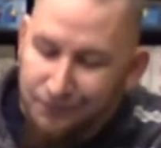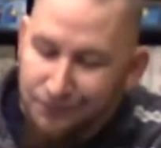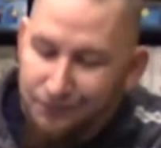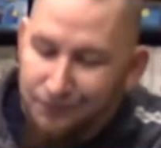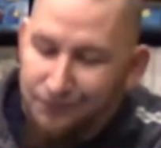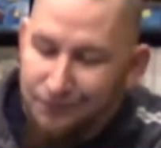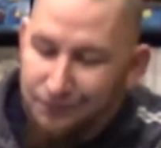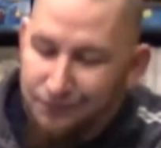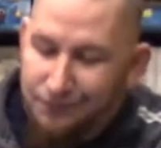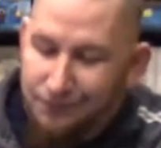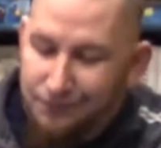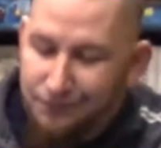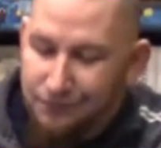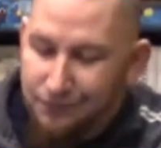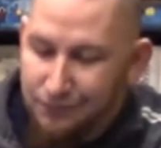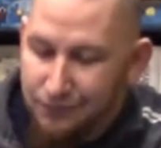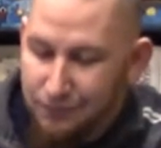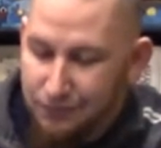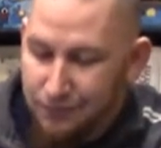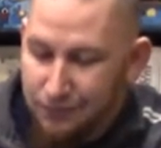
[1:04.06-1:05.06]

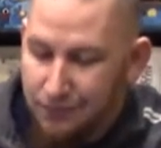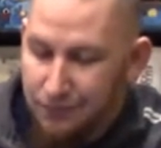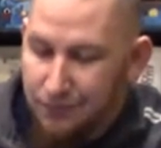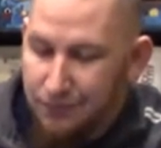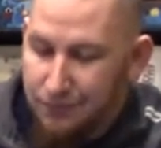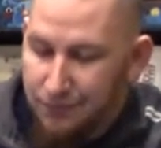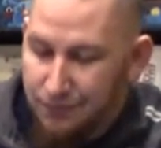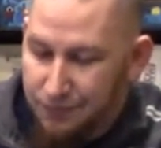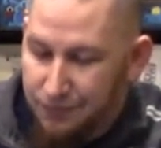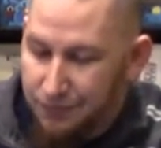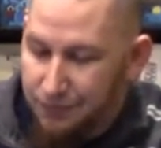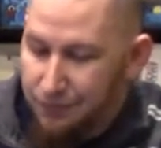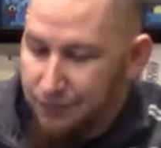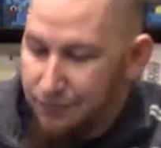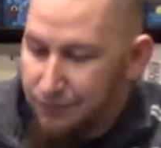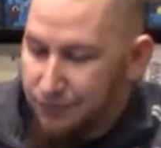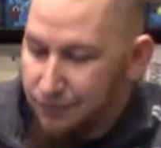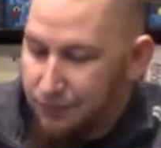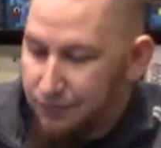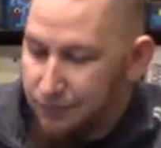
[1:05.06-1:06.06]

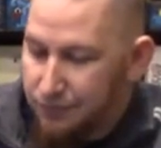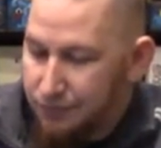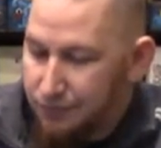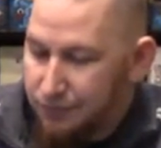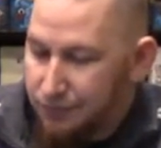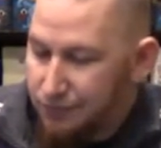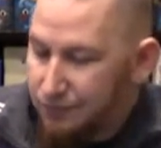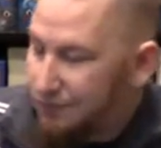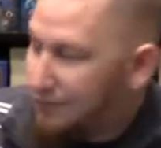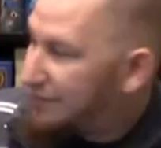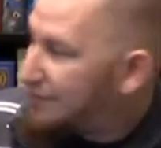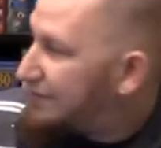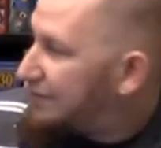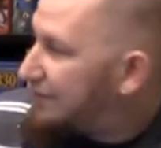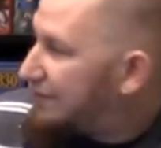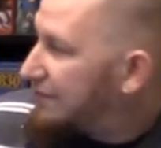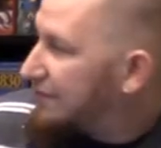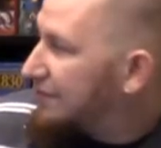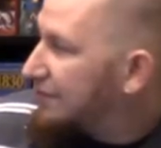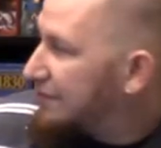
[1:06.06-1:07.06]

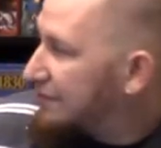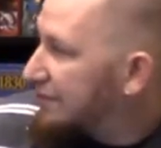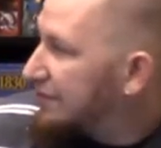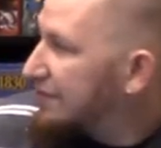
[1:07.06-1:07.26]
(not speaking)